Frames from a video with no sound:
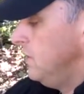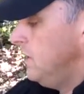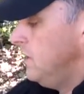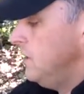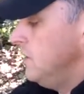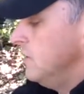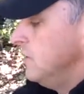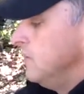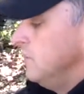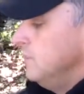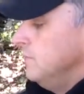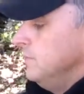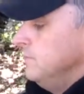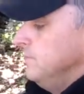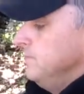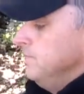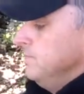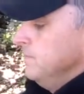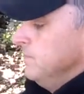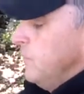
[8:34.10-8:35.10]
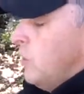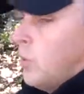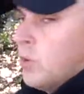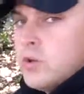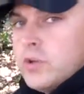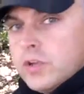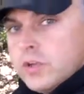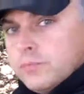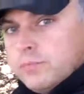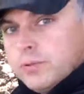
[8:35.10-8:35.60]
here, or
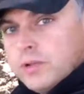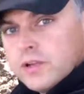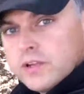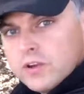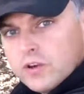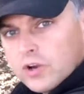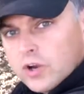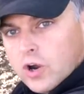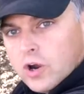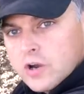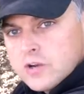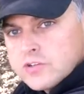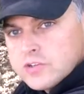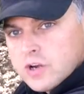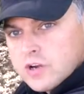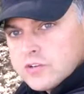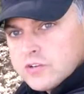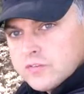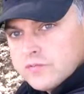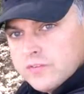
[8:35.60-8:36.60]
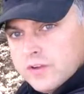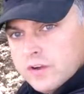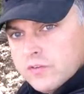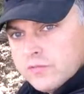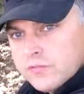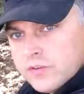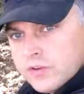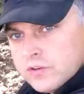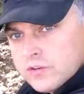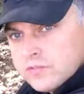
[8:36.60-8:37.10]
you could plug your car charger phone
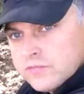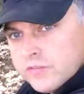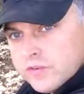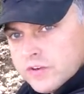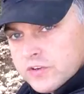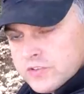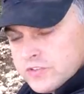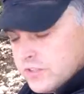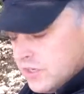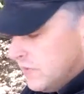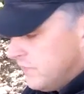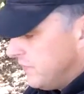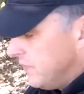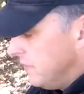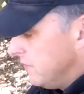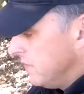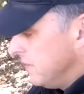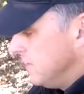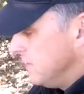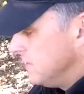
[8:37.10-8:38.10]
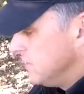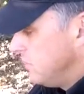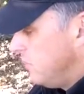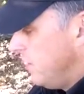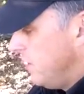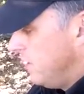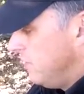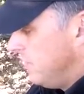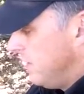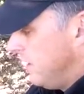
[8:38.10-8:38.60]
for your cell phone in as
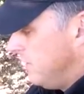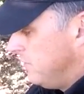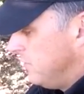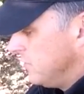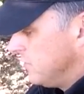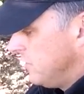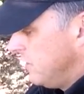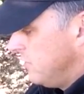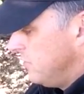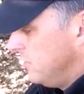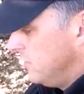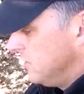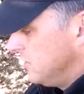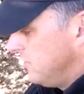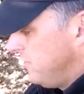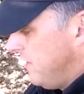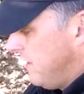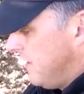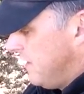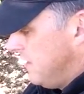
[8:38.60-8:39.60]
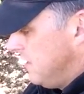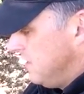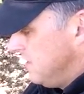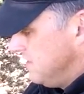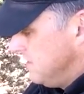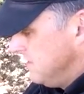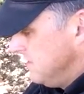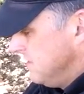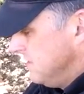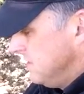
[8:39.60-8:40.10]
well, but I'm going to show you with this fan.
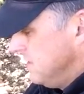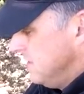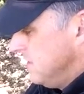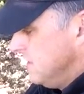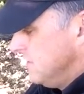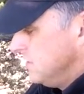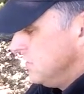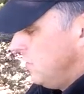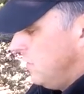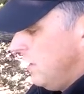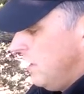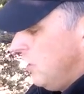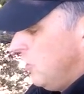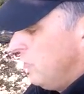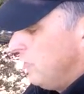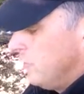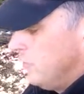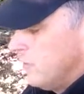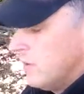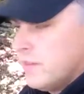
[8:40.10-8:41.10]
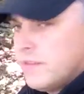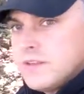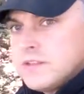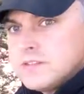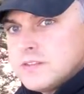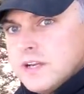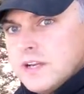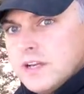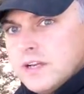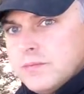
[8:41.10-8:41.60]
So I open one of
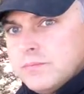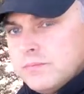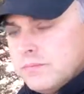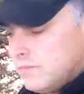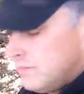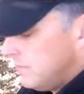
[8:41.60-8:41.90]
these up,